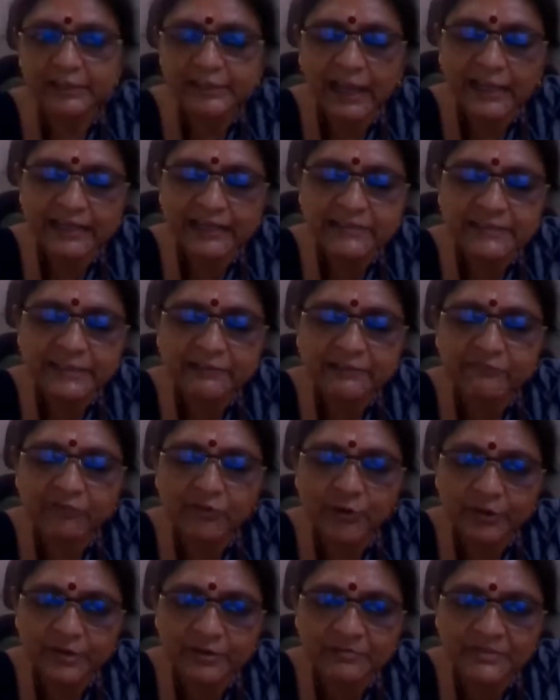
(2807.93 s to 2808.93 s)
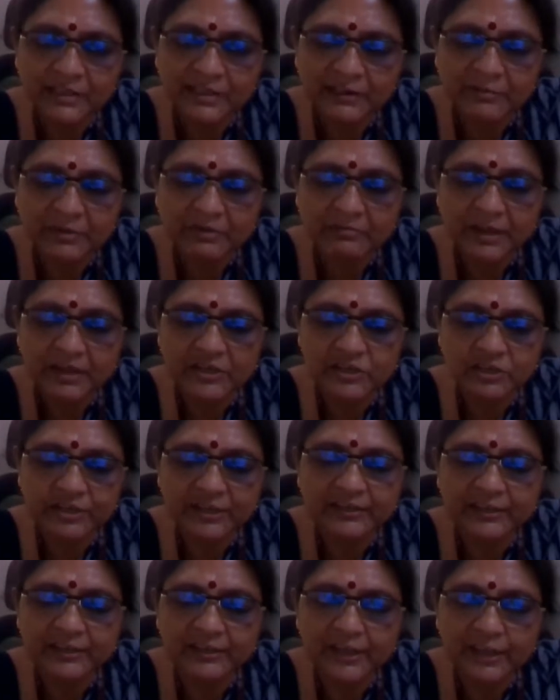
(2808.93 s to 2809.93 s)
the ISEA forums, I've been
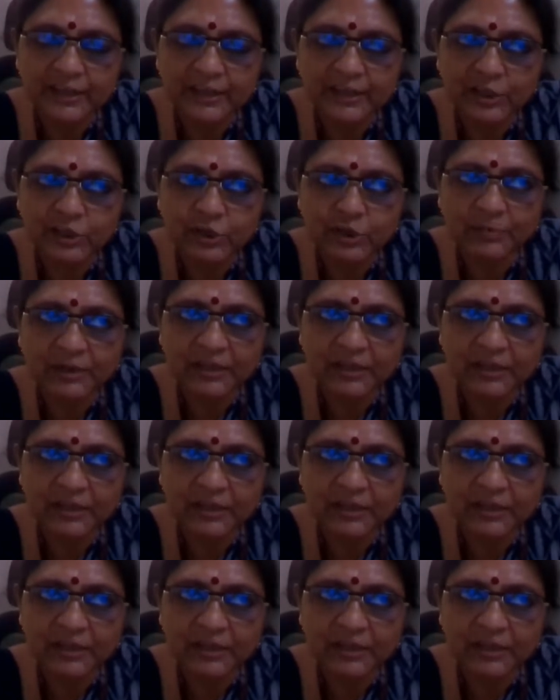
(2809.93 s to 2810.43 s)
mentioning that, you know,